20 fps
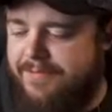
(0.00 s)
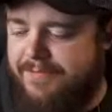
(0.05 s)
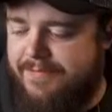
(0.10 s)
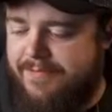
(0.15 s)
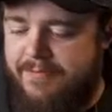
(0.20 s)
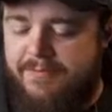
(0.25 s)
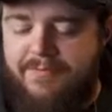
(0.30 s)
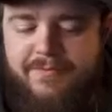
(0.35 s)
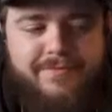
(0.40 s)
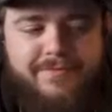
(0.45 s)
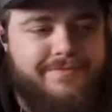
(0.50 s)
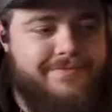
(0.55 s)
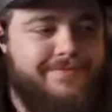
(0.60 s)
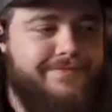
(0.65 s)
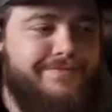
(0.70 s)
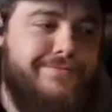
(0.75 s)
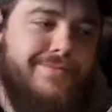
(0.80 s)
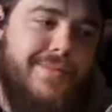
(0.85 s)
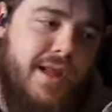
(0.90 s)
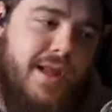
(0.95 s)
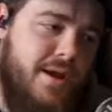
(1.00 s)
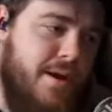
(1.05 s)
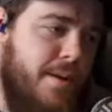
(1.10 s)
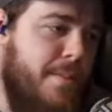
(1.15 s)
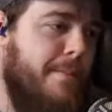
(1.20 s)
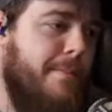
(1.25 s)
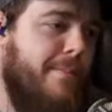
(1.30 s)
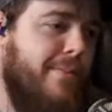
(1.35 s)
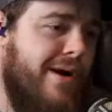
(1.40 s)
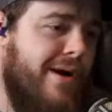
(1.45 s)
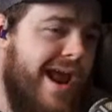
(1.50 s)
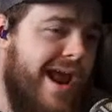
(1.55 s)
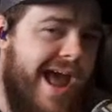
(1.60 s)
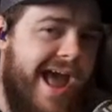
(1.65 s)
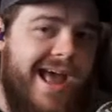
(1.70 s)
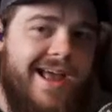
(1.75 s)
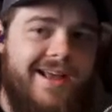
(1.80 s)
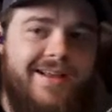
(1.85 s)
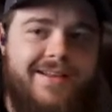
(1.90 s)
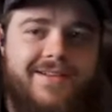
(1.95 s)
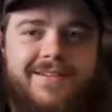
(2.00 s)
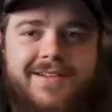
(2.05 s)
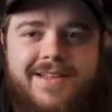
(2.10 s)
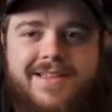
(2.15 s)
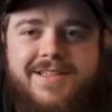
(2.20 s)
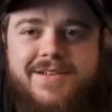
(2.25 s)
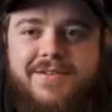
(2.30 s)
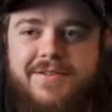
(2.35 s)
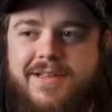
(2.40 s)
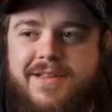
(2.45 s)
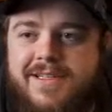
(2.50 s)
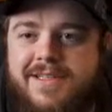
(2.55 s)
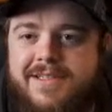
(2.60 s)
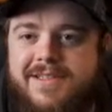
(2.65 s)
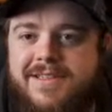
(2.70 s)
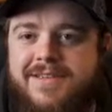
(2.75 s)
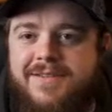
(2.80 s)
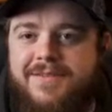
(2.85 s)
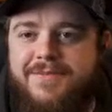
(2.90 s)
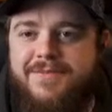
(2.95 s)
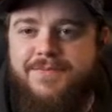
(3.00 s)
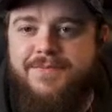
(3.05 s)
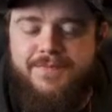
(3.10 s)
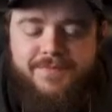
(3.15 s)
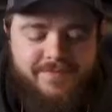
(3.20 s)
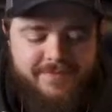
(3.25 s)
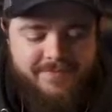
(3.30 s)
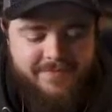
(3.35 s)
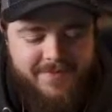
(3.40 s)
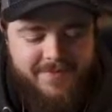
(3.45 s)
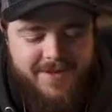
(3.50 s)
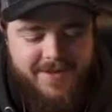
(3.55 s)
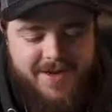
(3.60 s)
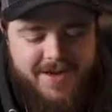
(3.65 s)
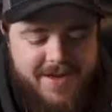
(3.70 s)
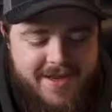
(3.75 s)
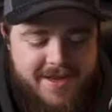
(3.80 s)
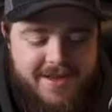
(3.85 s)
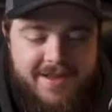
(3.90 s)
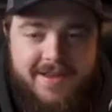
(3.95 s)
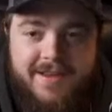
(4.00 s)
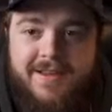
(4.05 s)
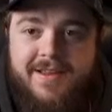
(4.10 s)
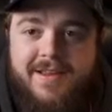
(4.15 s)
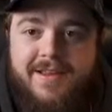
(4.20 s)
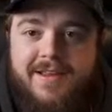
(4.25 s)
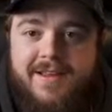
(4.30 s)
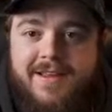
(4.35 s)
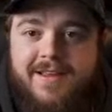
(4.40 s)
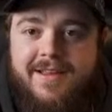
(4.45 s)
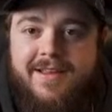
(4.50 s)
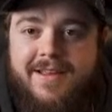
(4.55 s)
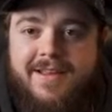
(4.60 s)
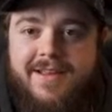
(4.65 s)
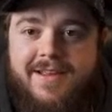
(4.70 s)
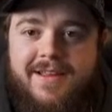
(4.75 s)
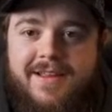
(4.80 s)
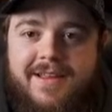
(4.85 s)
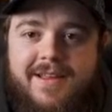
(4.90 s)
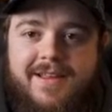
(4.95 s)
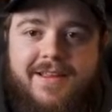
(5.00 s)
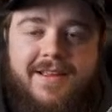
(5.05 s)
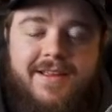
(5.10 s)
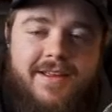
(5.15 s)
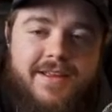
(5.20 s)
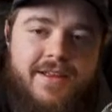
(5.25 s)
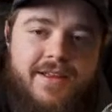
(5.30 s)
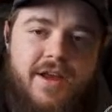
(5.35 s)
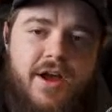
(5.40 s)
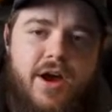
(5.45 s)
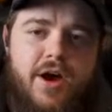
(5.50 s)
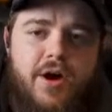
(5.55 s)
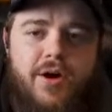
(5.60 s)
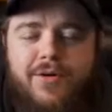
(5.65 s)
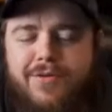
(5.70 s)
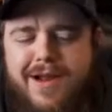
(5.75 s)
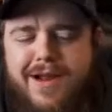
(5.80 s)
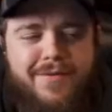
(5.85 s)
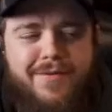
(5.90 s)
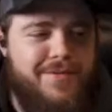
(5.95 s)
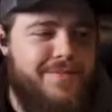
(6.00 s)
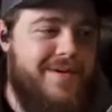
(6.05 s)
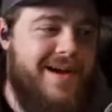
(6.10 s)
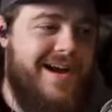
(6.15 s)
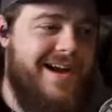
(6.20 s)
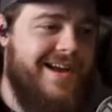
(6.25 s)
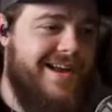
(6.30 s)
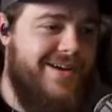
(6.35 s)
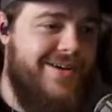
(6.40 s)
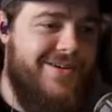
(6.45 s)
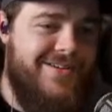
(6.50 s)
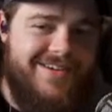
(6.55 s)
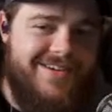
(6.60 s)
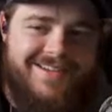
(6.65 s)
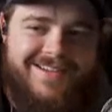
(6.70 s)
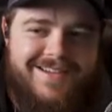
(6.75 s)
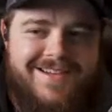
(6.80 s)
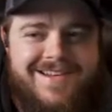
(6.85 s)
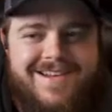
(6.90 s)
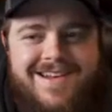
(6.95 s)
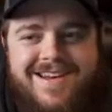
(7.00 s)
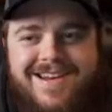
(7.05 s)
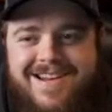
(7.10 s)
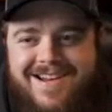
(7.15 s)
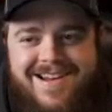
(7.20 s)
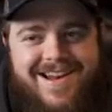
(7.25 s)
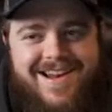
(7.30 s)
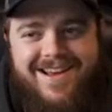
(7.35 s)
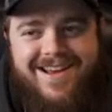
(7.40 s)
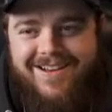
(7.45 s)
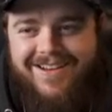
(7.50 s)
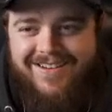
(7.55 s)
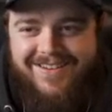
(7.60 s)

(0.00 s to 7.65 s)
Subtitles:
a new large with like bog oak inlays. Oh, not with bog oak. No.